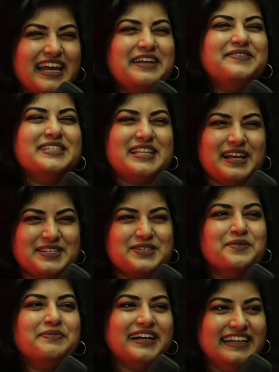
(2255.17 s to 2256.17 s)
it yeah, was yeah. like
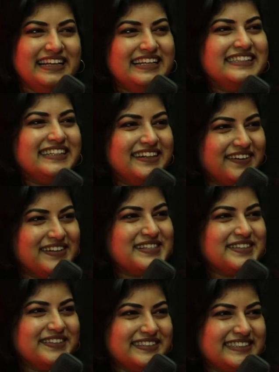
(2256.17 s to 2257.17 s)
super easy.
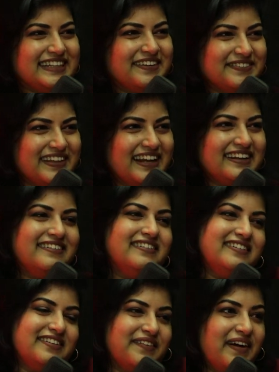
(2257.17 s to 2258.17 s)
Also stuff that
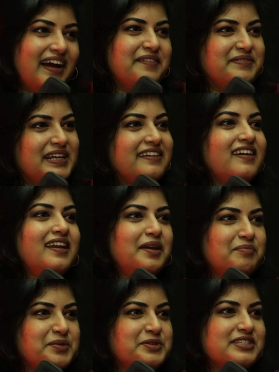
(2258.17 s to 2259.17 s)
you know I had been reading
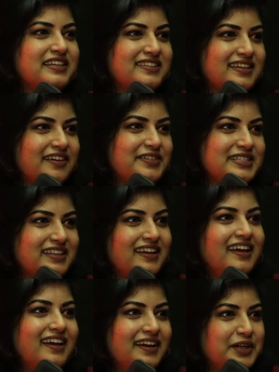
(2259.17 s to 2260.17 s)
books since I was
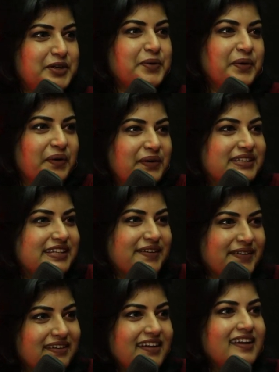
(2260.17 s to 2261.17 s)
two, so
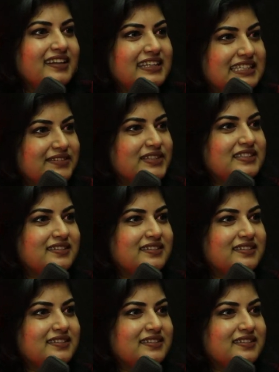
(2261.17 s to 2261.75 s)
this was